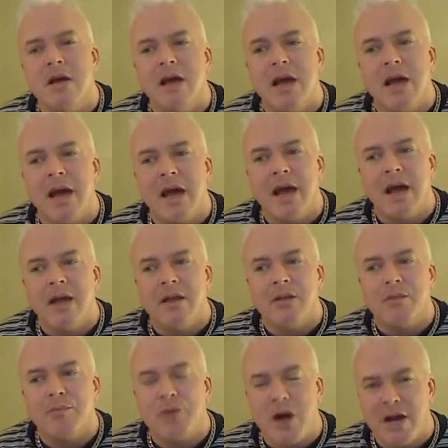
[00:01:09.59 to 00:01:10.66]

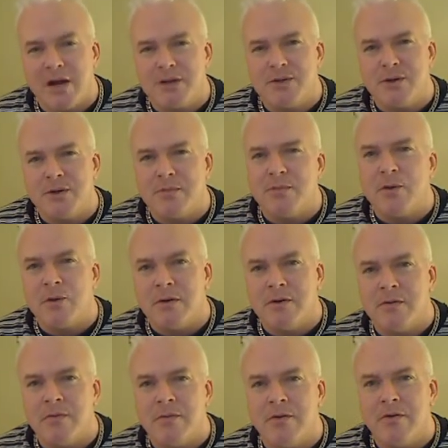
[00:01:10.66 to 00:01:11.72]
And products are
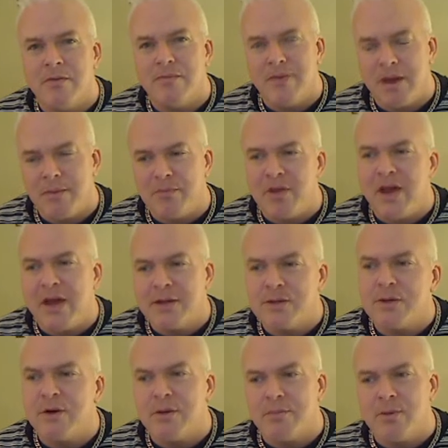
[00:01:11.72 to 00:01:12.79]
important, vape tanks
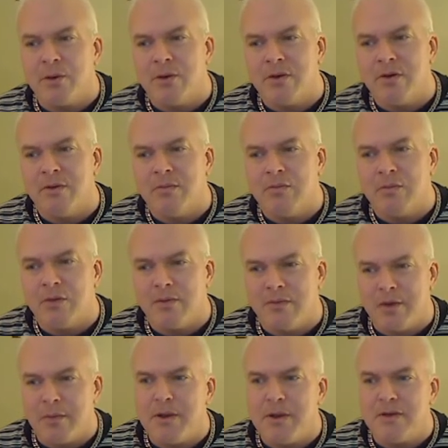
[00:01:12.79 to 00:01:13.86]
are important, the
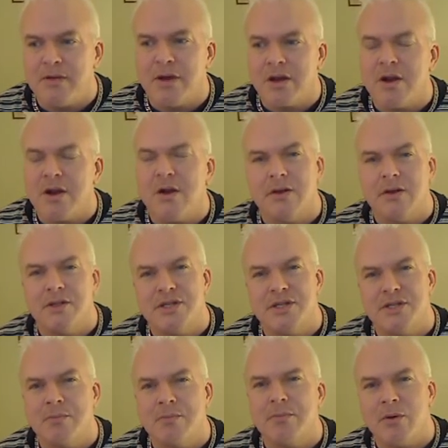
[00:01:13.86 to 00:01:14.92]
vaping technology is
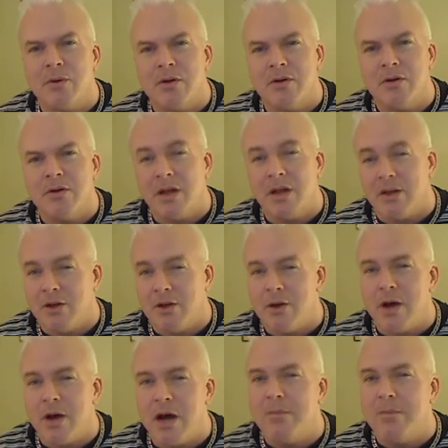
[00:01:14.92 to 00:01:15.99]
important, and the
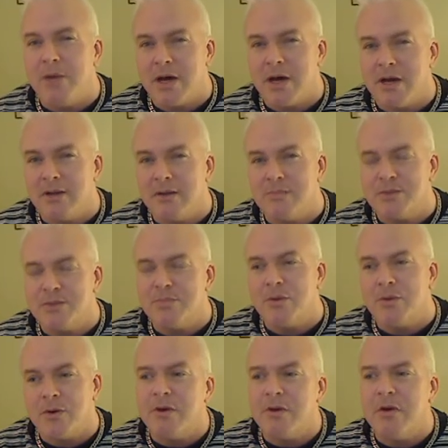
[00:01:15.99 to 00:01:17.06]
know-how behind them is
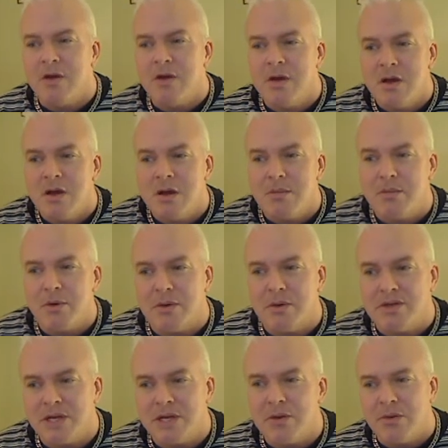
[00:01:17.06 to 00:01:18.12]
important. But
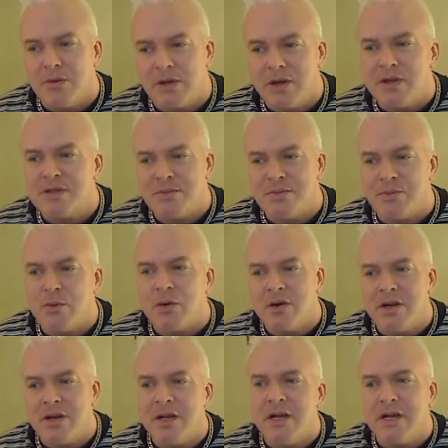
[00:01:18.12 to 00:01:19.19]
what's equally as
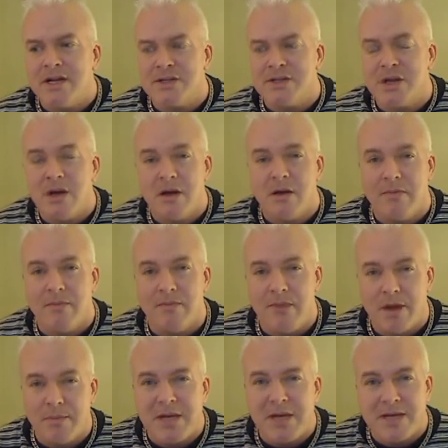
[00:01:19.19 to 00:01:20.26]
important is
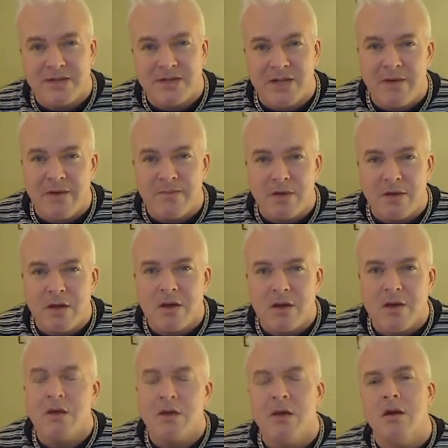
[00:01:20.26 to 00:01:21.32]
vaping safety
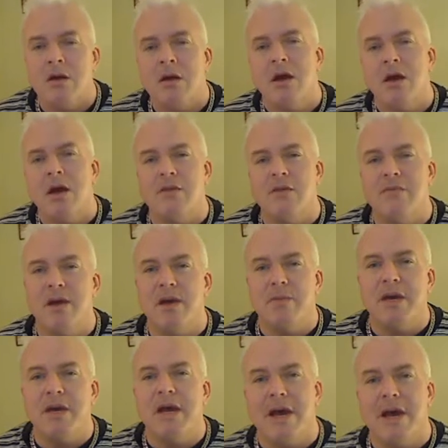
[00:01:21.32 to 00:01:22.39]
and
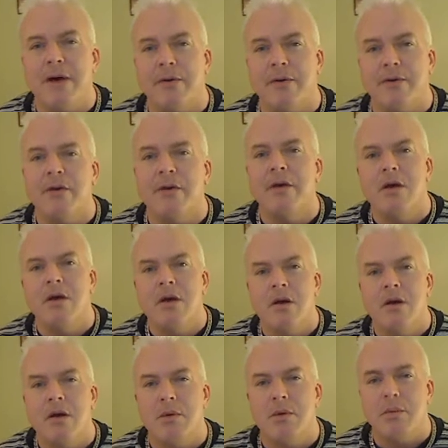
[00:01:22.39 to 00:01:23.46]
vaping health.
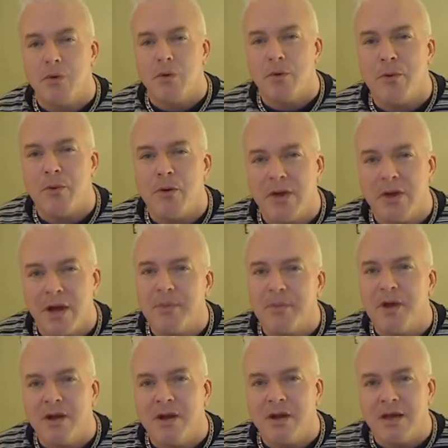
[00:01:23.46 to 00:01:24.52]
But more importantly, I'm going
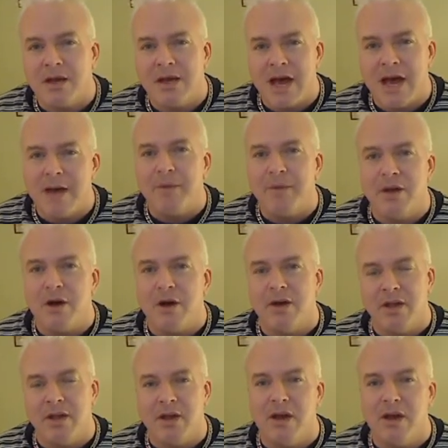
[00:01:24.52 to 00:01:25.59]
to cap in on
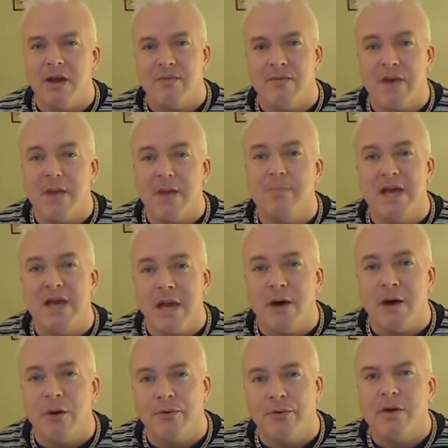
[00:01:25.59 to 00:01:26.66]
the uh, vaping
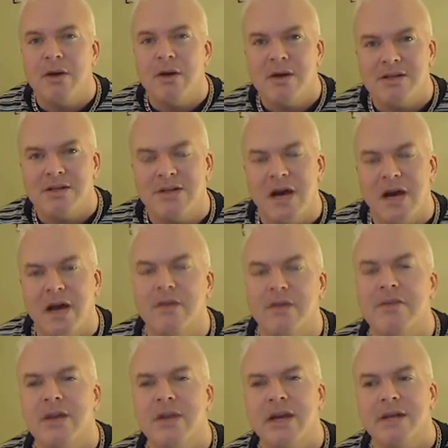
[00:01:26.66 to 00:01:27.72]
health side of
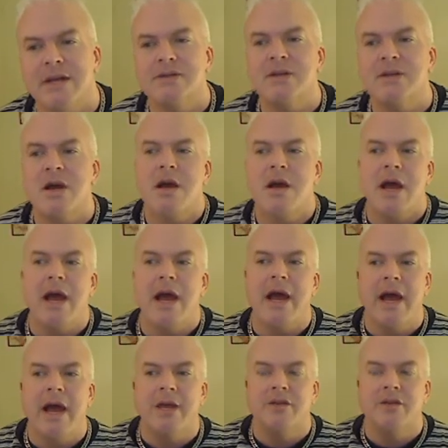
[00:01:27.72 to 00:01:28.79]
things
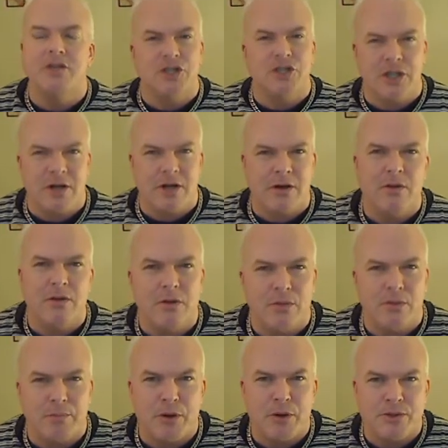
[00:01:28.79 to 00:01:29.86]
and just share a little
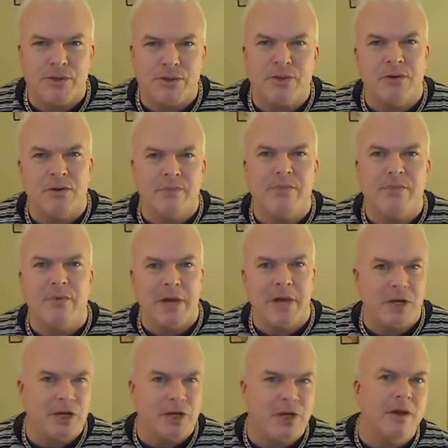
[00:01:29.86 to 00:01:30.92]
personal
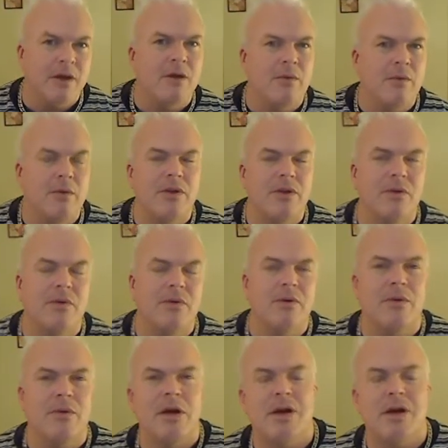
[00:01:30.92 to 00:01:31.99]
information here with you in
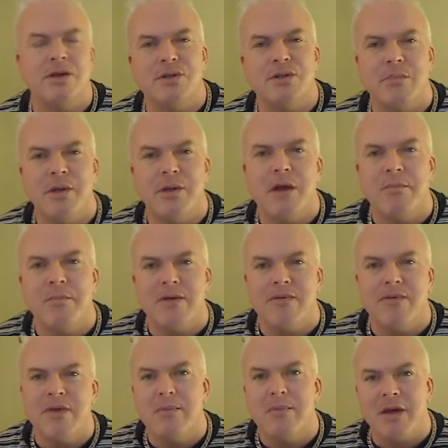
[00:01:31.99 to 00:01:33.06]
regards to me and my
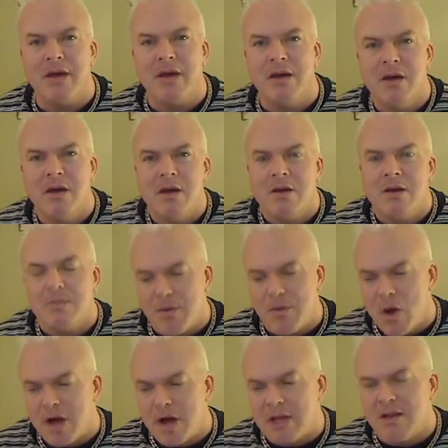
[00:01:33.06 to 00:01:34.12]
vaping, my
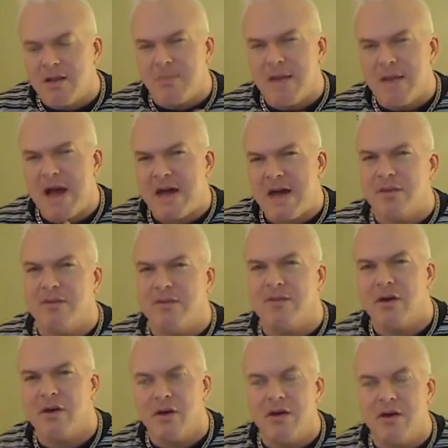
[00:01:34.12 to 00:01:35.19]
walking the path of,
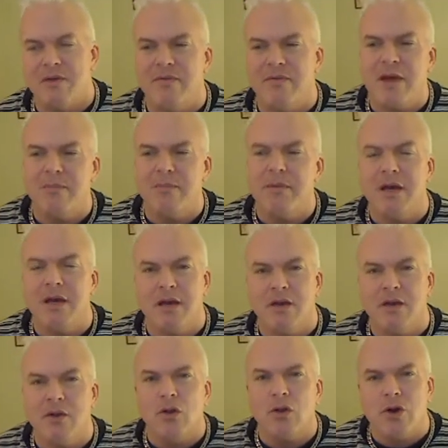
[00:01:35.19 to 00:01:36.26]
uh, of vaping
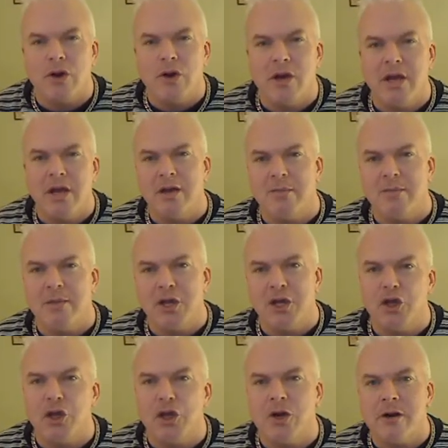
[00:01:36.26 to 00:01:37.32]
and learning and my
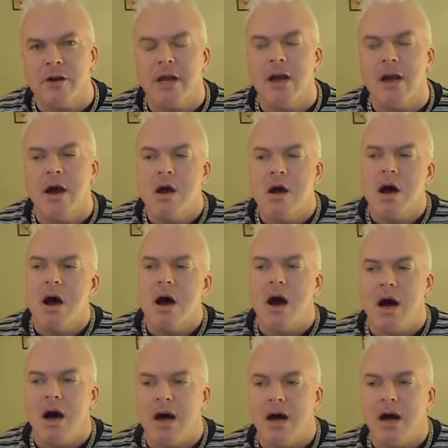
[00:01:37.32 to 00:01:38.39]
journey
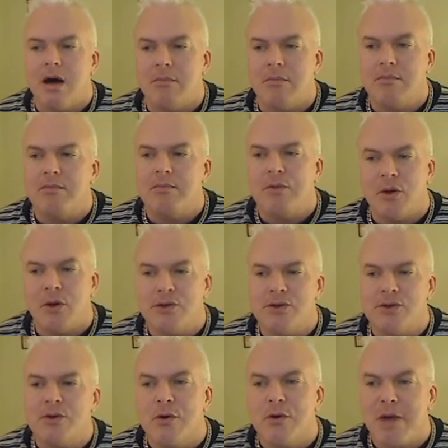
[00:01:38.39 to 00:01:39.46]
uh, close
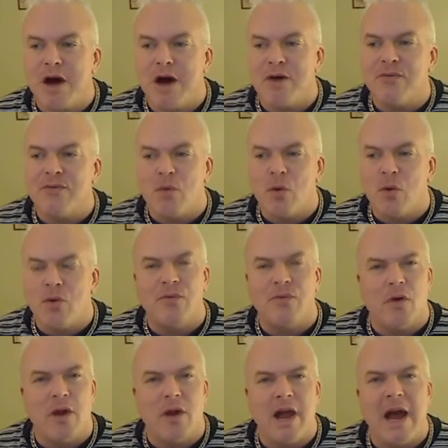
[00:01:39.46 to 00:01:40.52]
to about four,
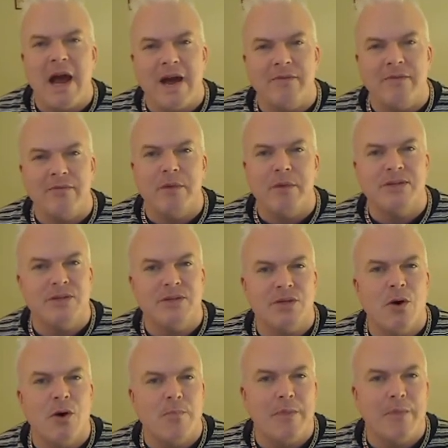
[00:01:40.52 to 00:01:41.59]
four and a half months
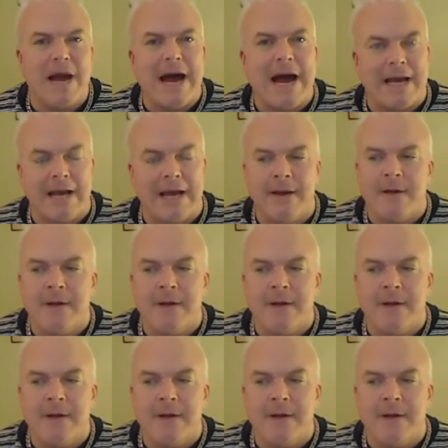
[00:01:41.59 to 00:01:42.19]
go back